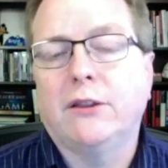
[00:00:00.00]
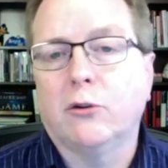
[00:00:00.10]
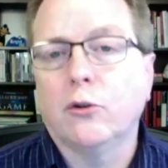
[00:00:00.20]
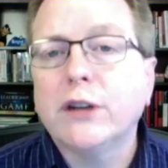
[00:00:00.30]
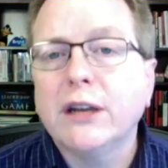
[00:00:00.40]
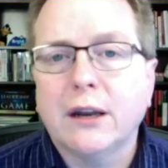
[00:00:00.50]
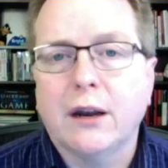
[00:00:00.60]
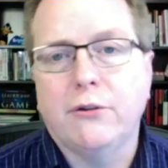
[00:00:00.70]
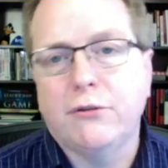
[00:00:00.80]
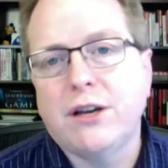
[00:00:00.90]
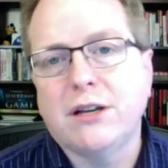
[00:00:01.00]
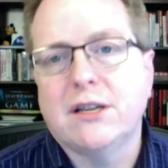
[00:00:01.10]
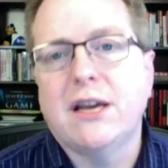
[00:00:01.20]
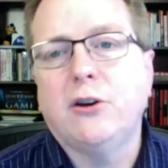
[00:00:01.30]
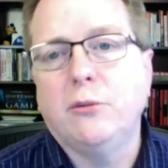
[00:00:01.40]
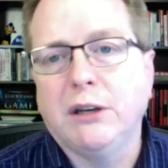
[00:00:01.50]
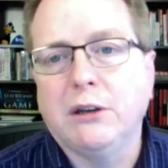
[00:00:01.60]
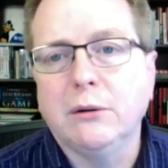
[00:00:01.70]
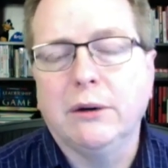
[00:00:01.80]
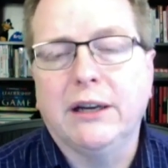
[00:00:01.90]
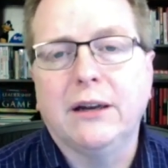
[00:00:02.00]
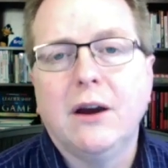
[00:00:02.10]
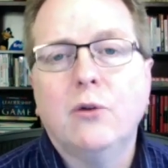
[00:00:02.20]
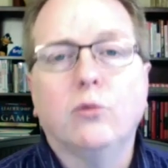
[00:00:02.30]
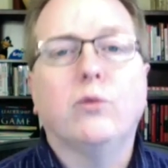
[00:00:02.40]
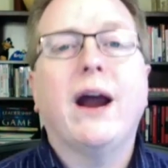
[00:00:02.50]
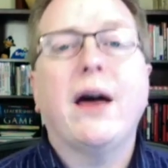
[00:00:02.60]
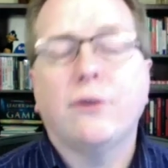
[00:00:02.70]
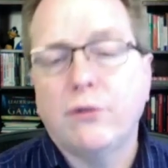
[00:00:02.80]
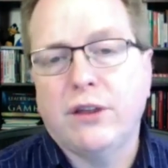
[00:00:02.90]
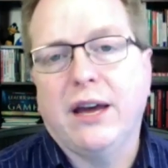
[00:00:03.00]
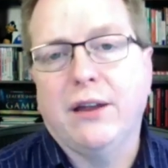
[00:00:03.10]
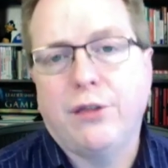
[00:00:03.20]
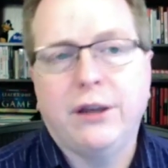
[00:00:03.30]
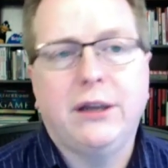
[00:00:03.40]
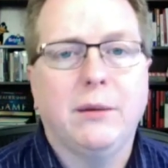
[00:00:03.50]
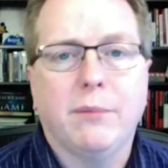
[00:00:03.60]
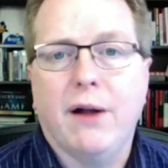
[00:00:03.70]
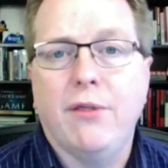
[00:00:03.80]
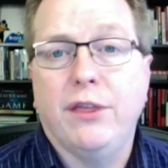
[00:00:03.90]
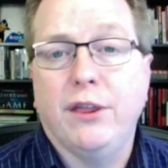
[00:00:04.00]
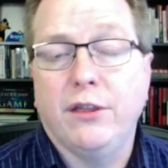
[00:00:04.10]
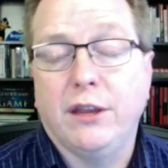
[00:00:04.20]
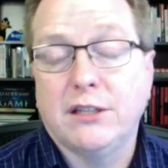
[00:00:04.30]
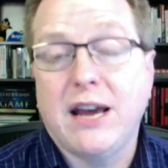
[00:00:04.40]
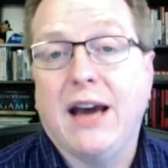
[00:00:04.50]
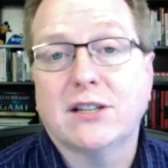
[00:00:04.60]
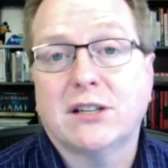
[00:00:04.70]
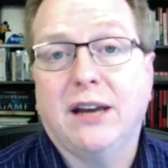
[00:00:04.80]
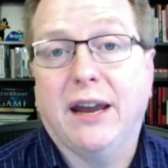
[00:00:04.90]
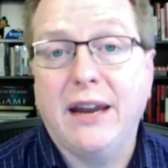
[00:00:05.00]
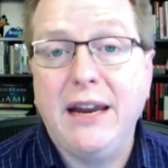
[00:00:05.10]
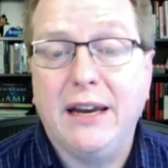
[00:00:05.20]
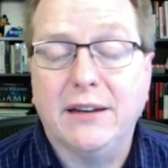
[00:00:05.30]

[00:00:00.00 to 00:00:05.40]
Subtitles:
They're looking at other things they could be doing rather than thinking about the task at hand.